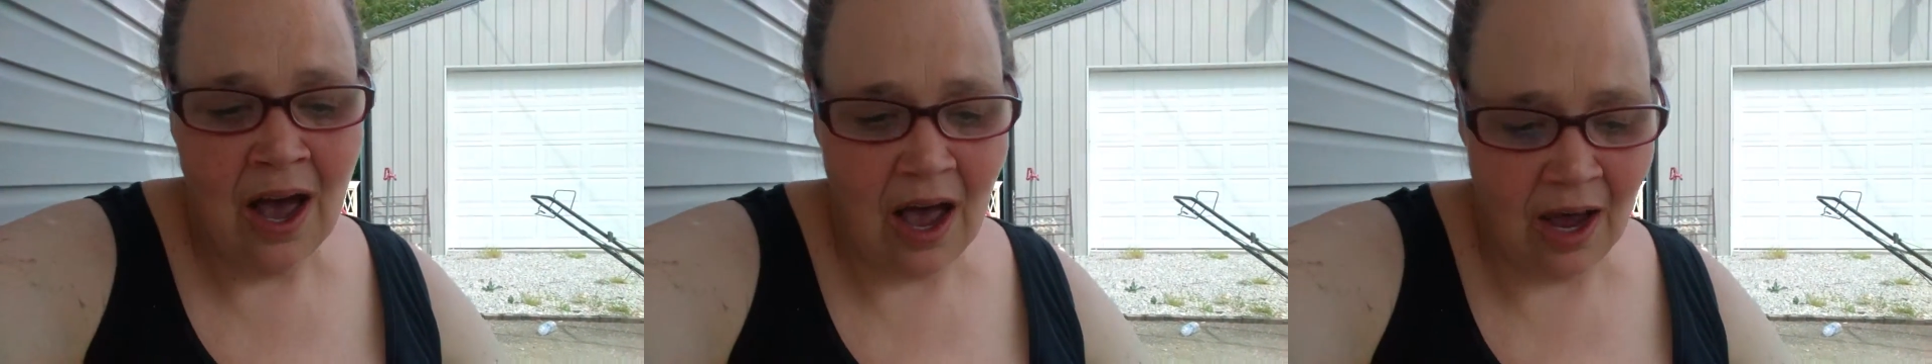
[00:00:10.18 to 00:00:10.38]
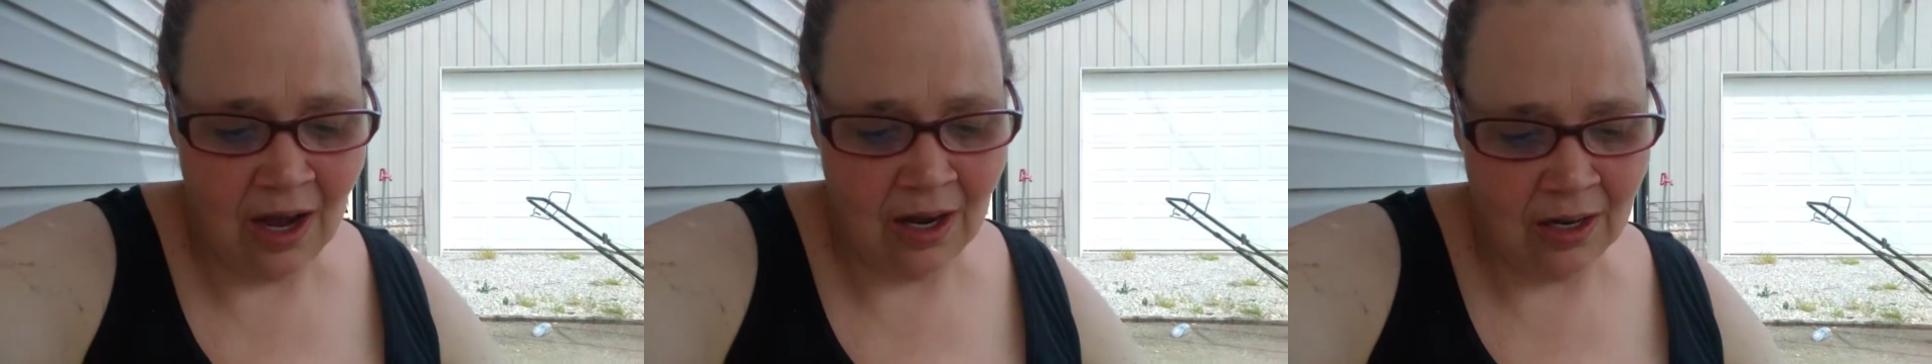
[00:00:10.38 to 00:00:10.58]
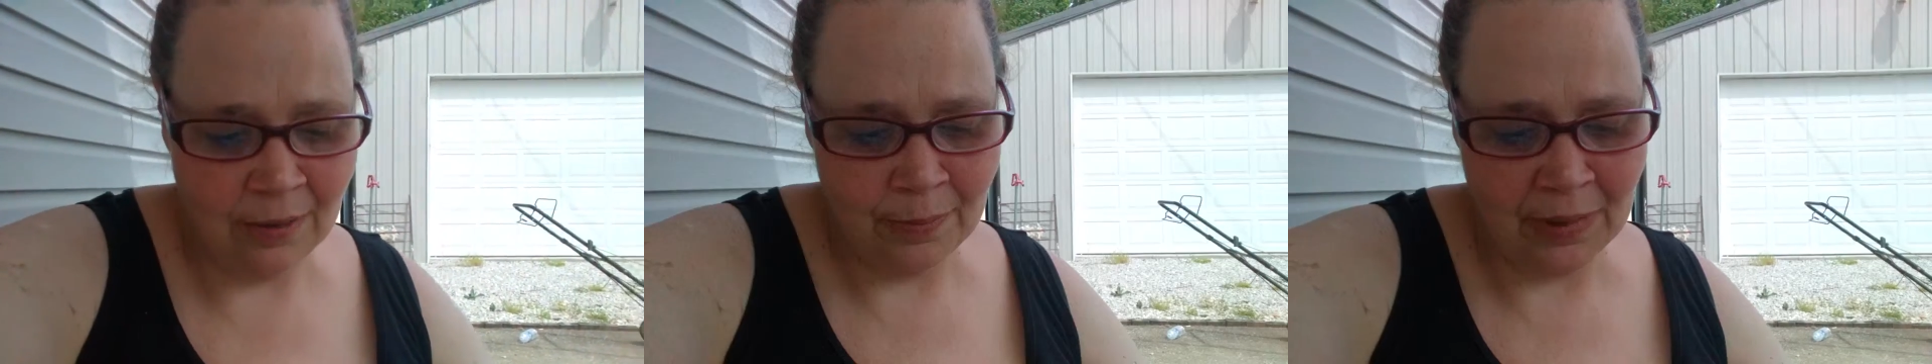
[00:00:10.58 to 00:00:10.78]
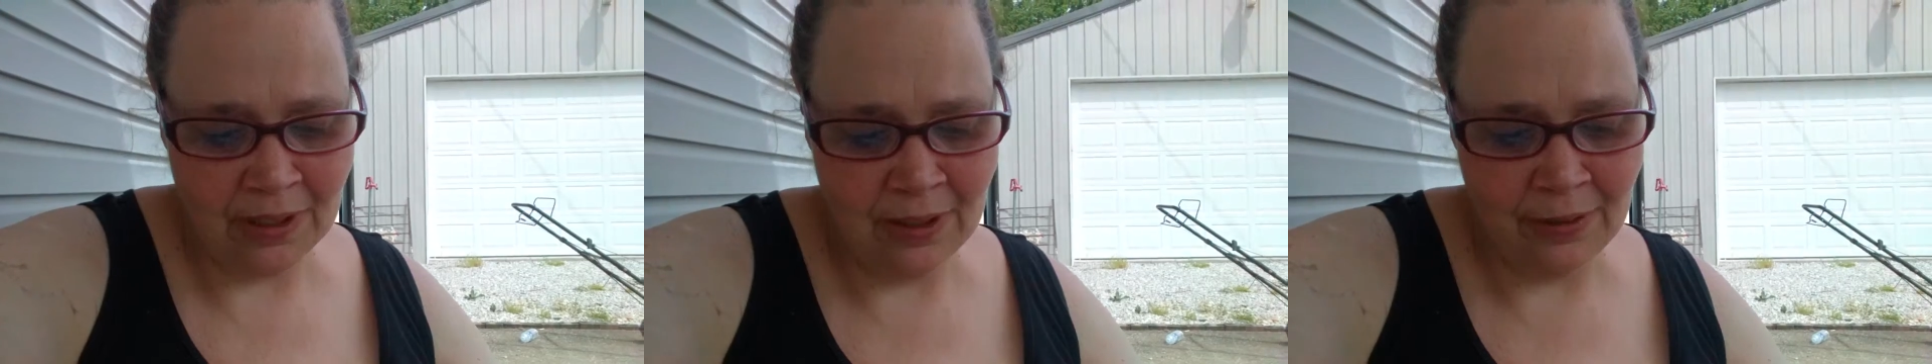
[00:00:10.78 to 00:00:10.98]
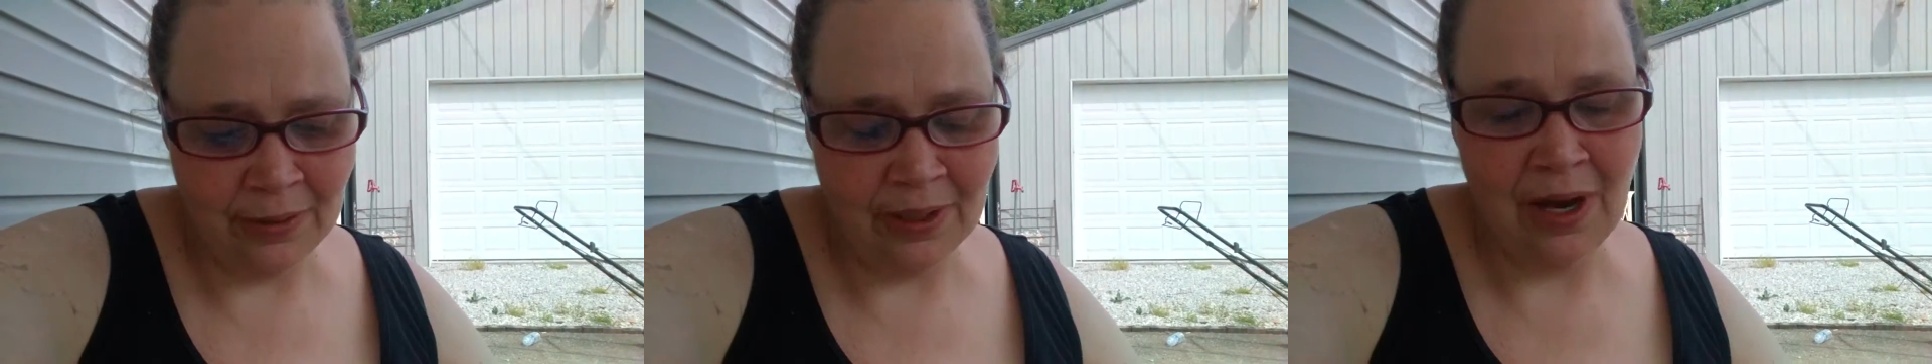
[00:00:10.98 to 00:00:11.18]
I
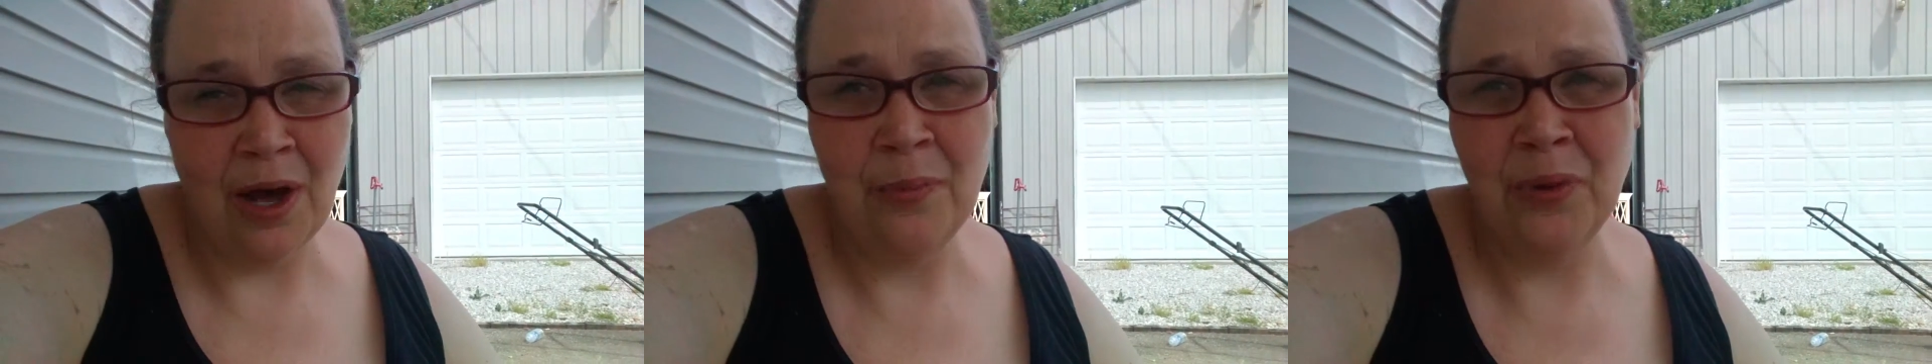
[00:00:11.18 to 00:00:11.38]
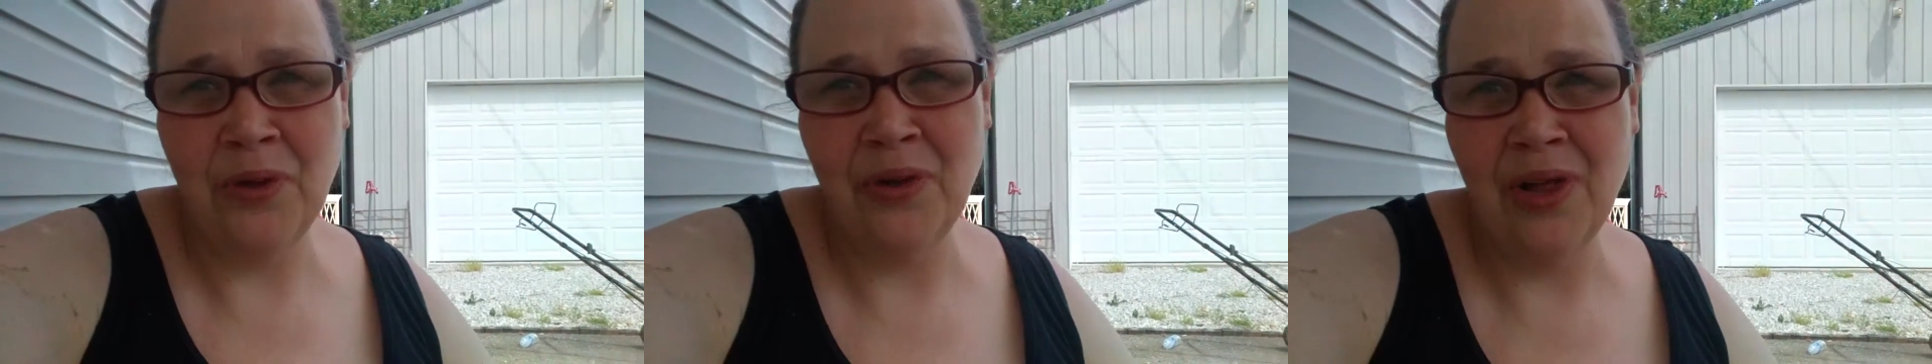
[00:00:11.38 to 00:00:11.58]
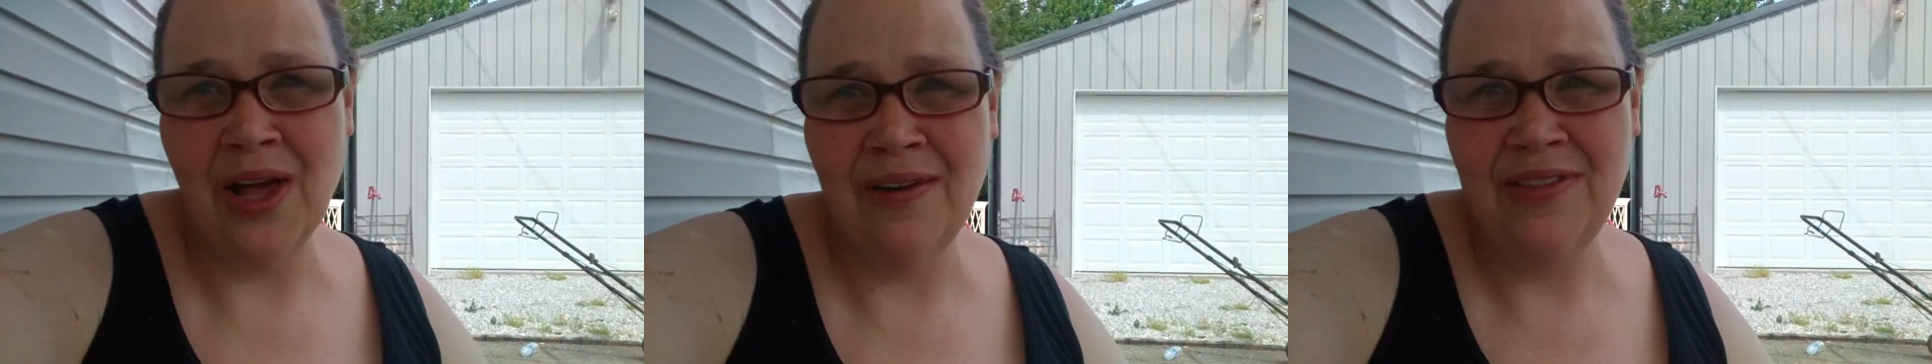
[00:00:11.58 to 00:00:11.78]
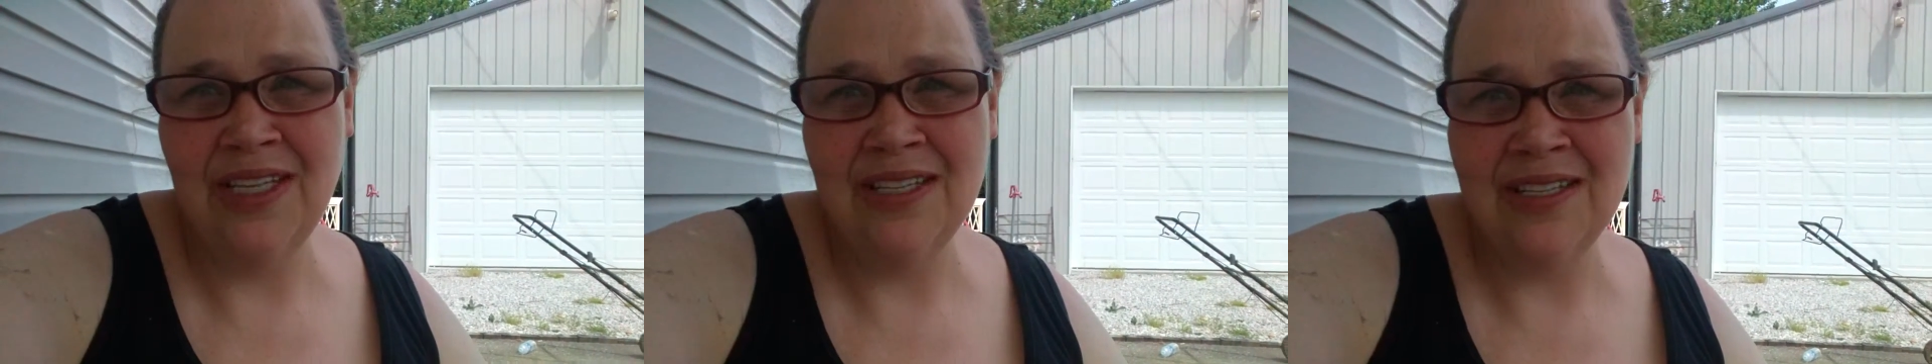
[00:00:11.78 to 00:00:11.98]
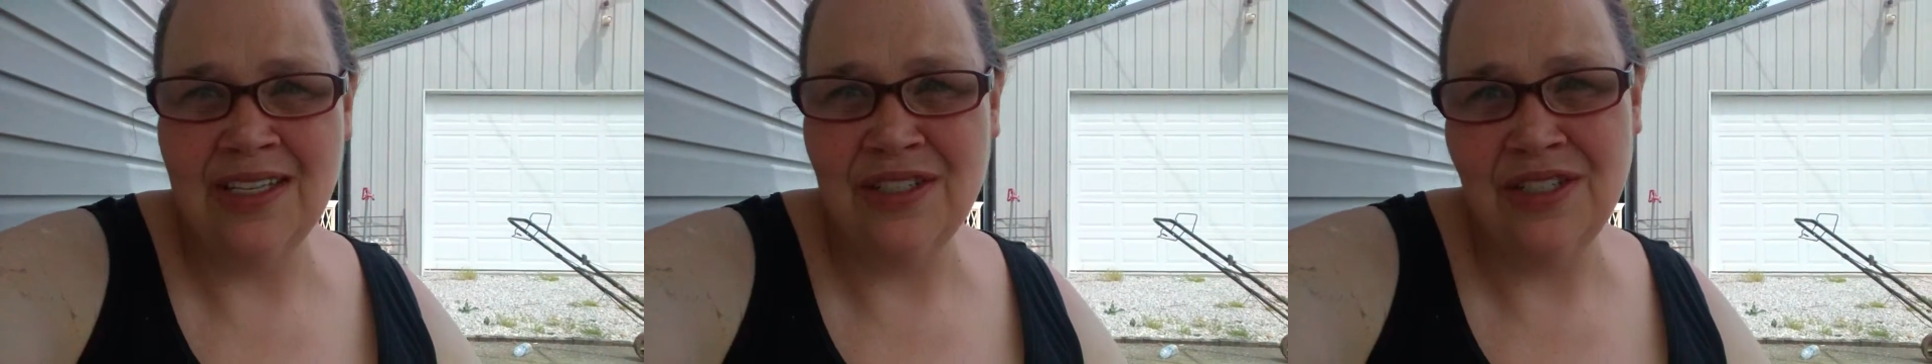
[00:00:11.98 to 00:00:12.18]
know a couple of the
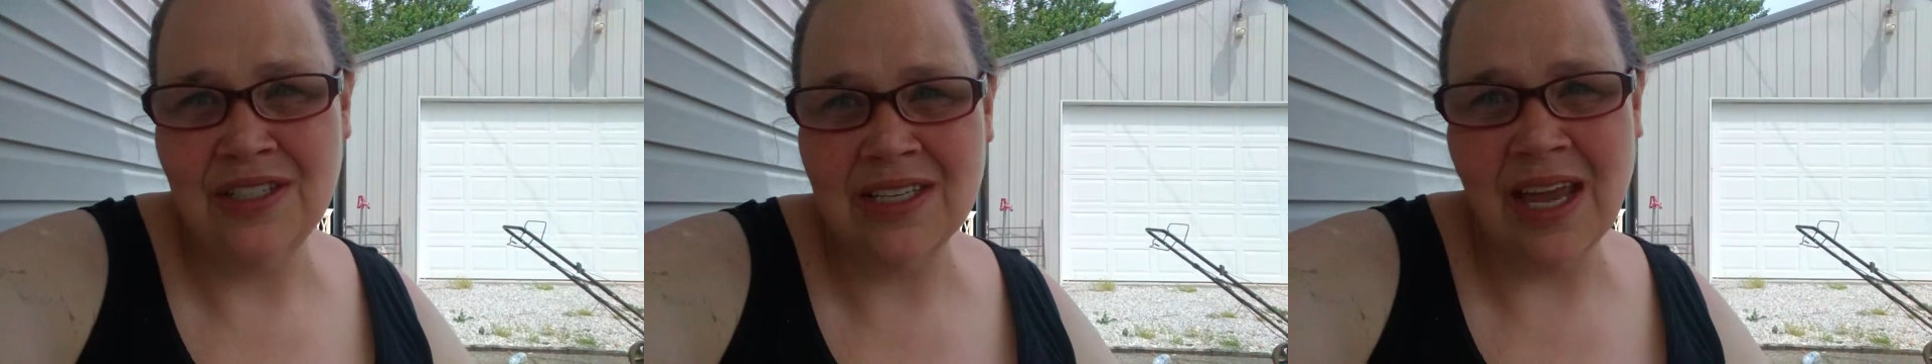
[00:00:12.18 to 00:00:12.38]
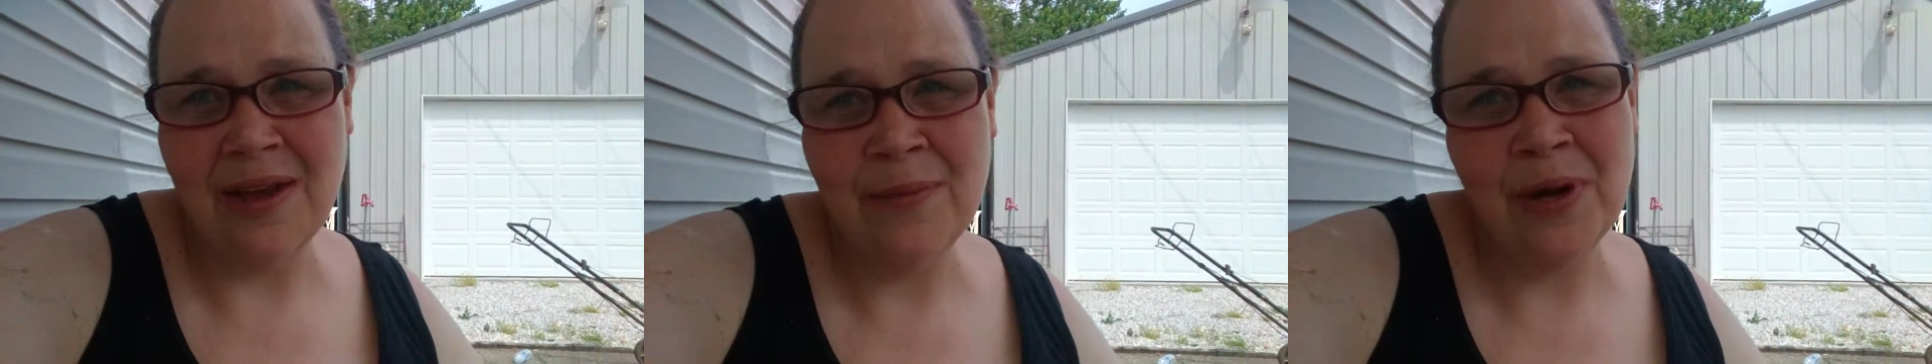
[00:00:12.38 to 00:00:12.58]
stitches came